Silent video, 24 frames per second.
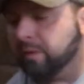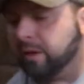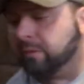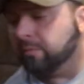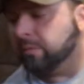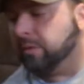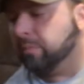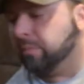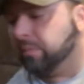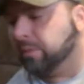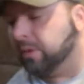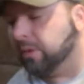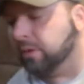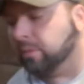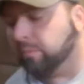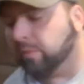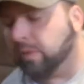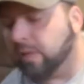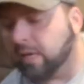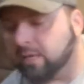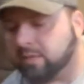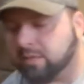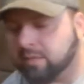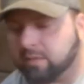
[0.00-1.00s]
be able to put your
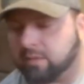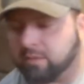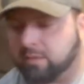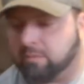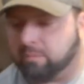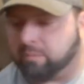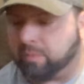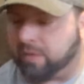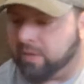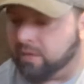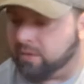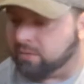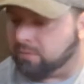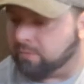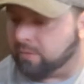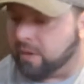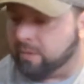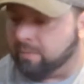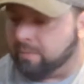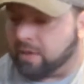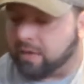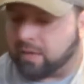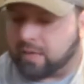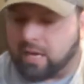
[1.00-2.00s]
plastic piece
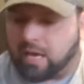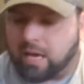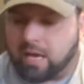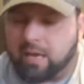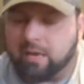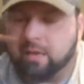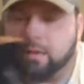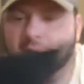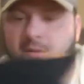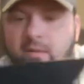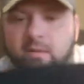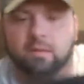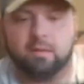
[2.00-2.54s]
right back on.